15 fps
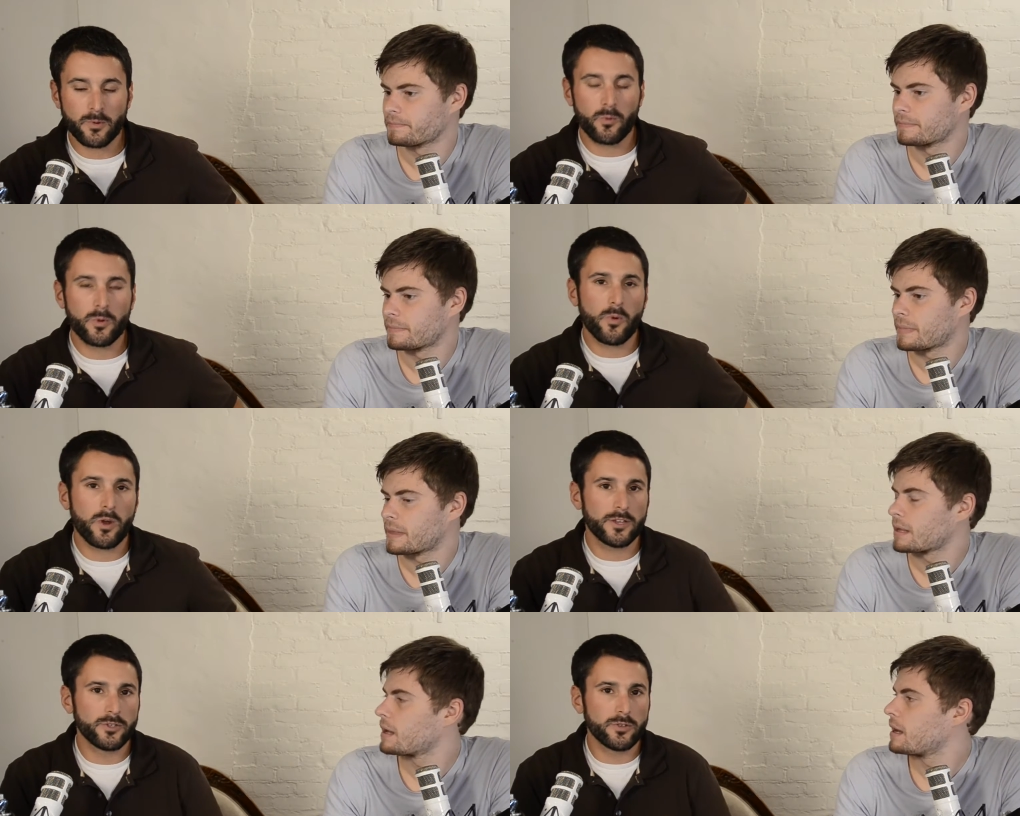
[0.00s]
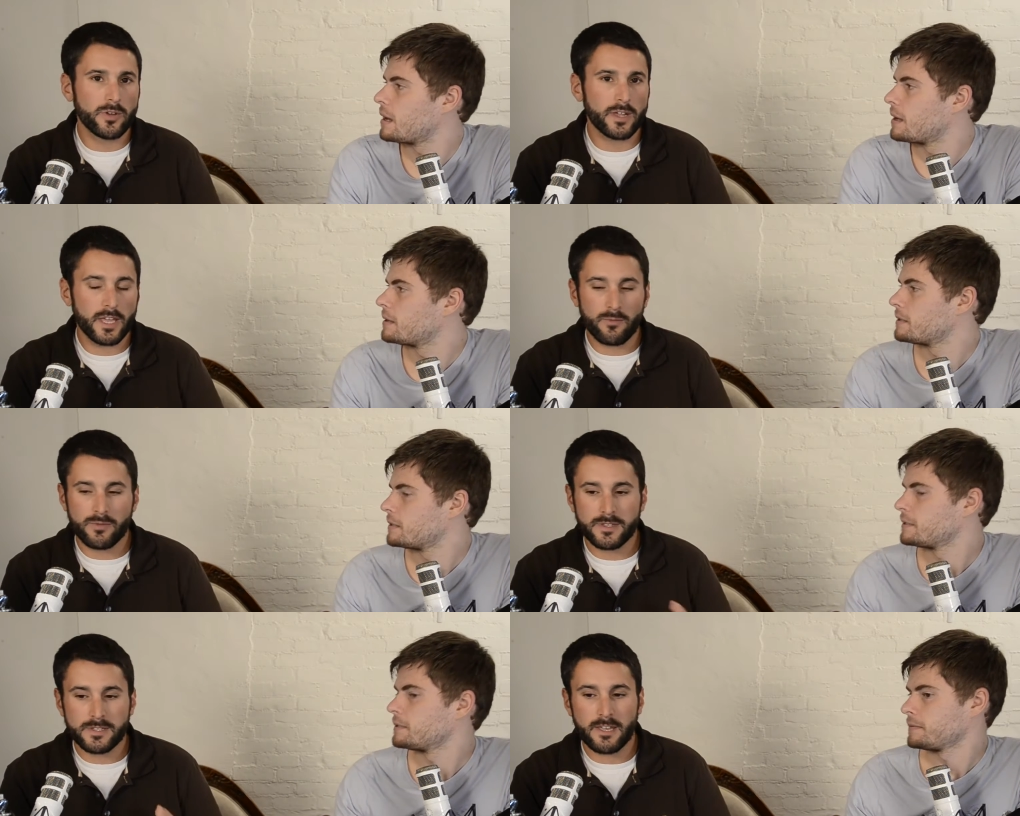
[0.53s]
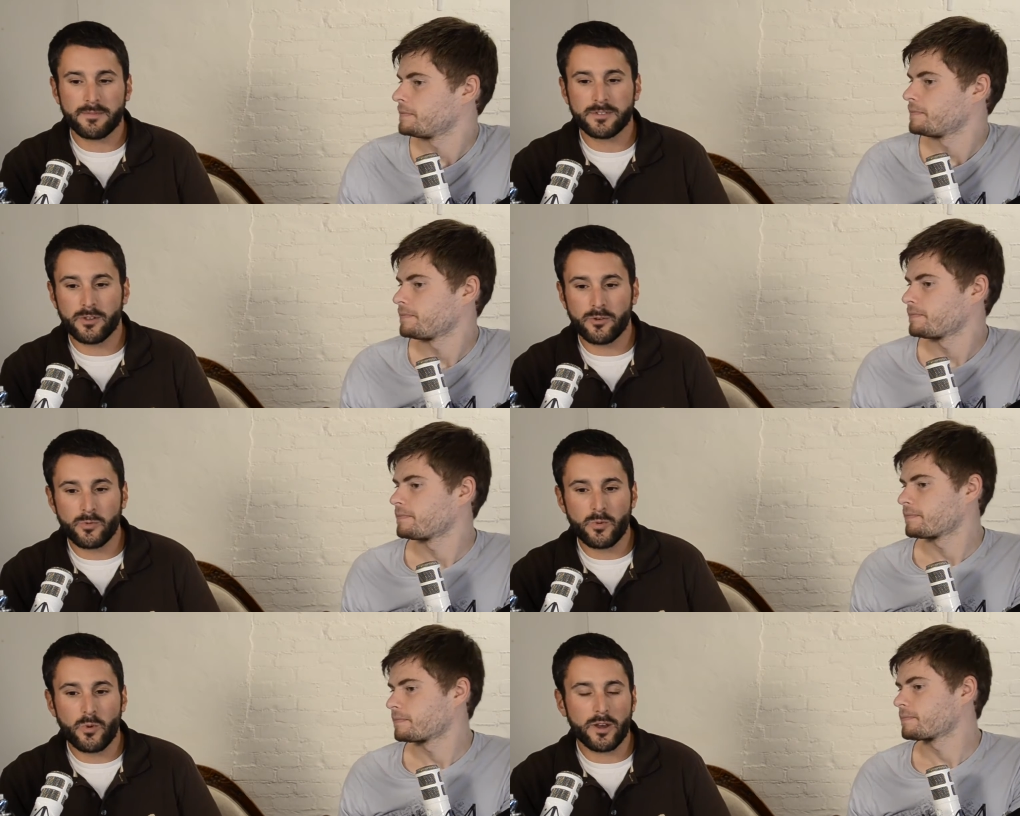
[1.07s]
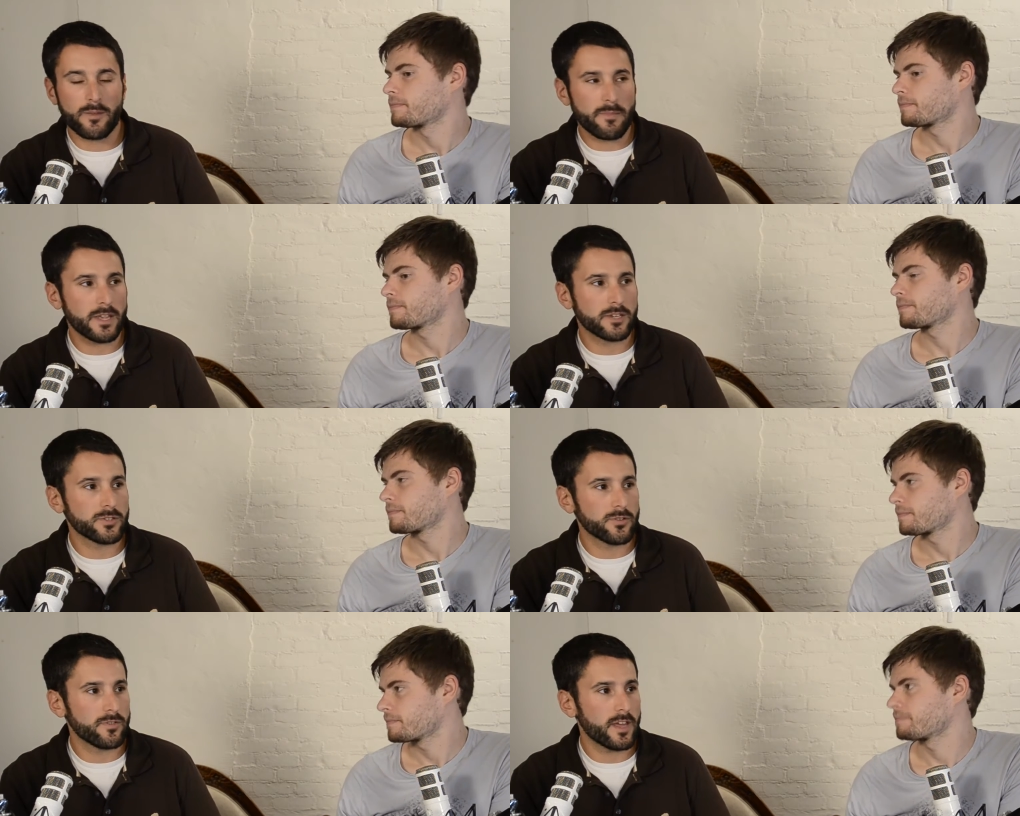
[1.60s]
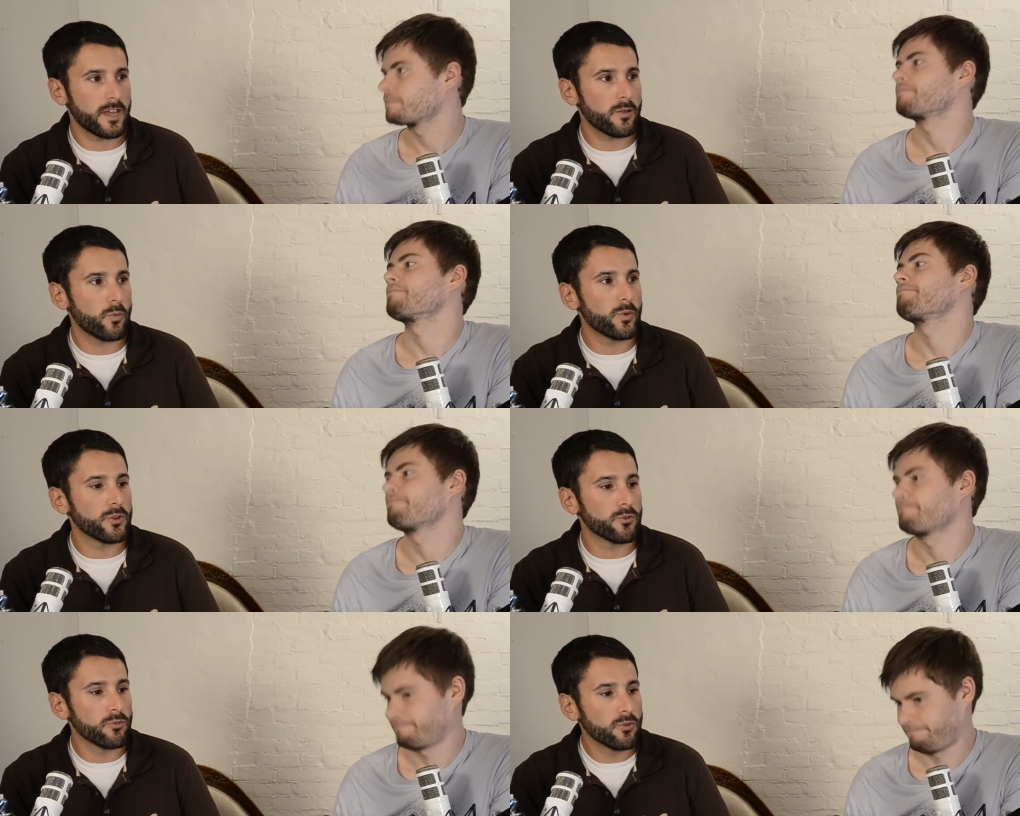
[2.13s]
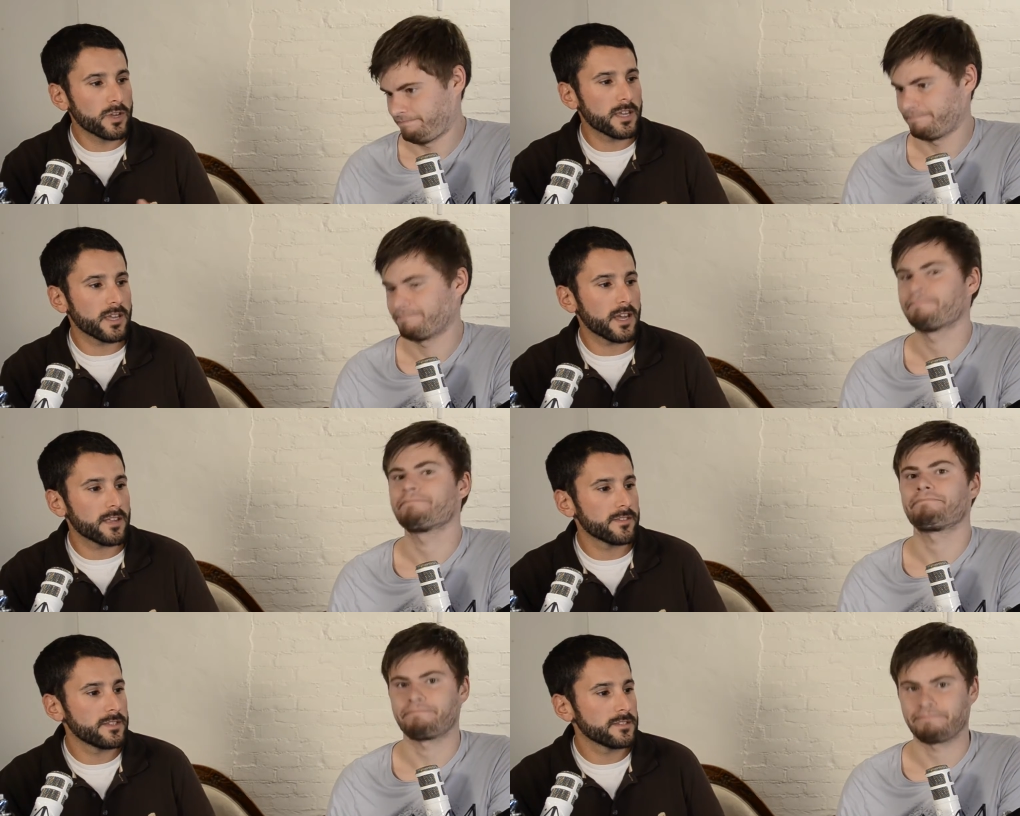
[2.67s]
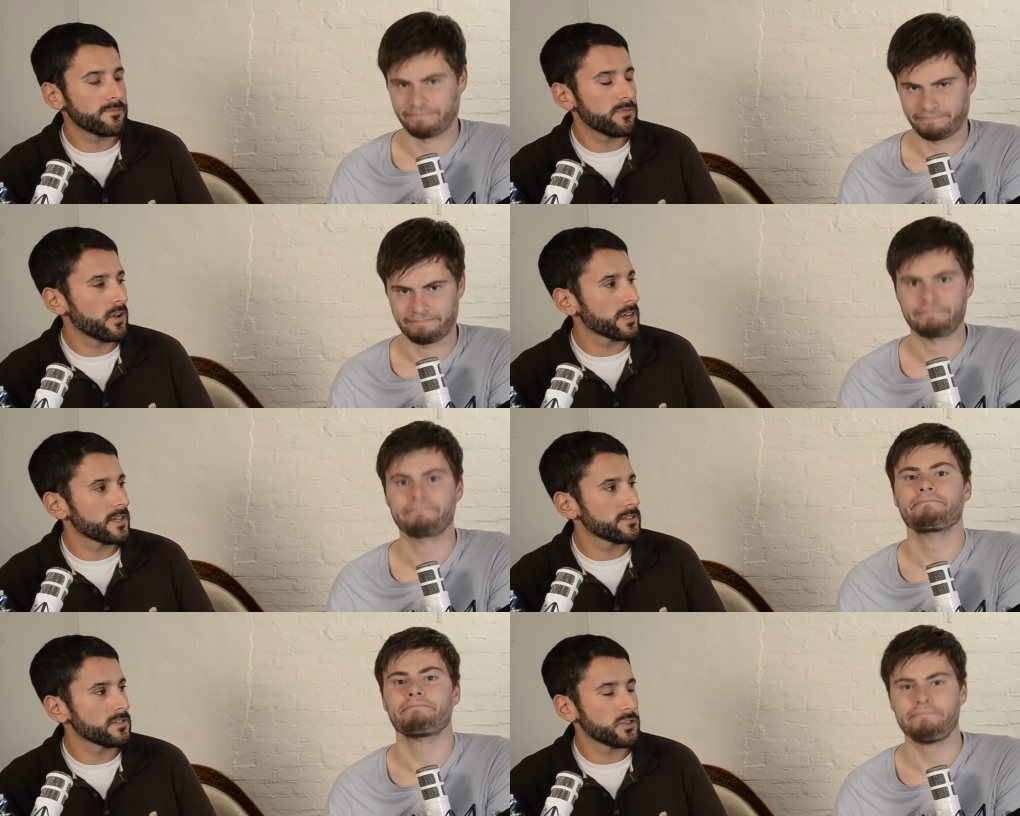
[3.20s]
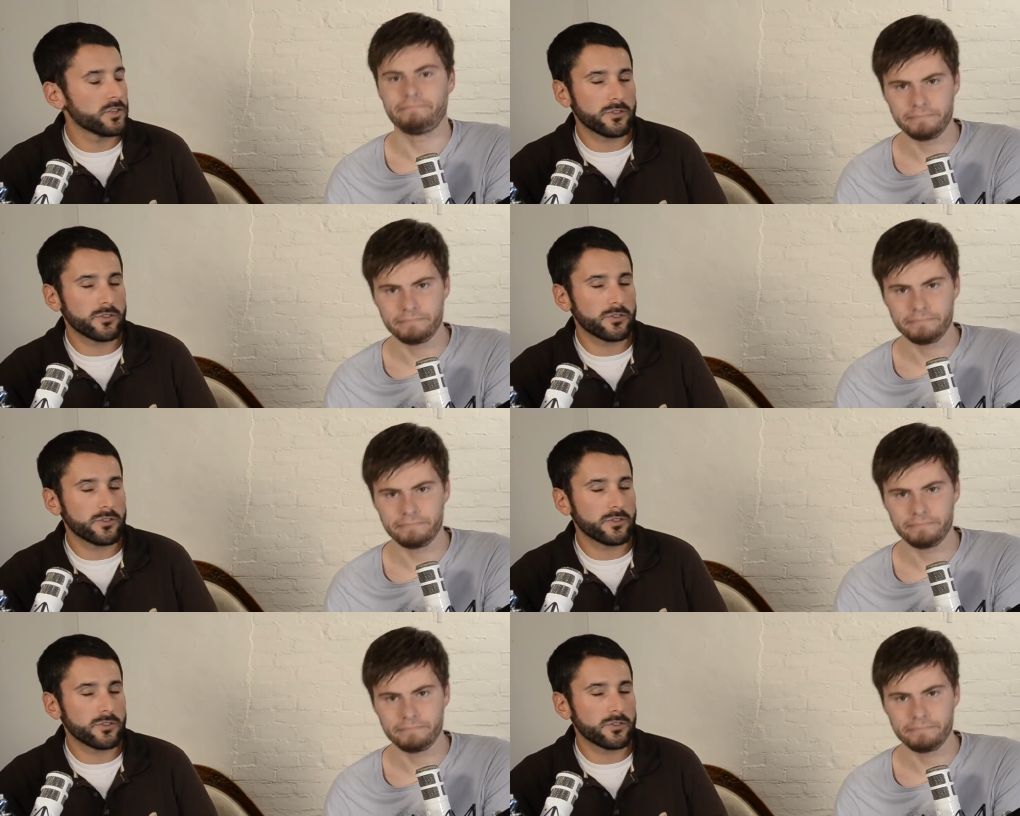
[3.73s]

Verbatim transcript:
Speaker 1: what we want to do again with this episode. We want to make sure that when you're looking at these plugins,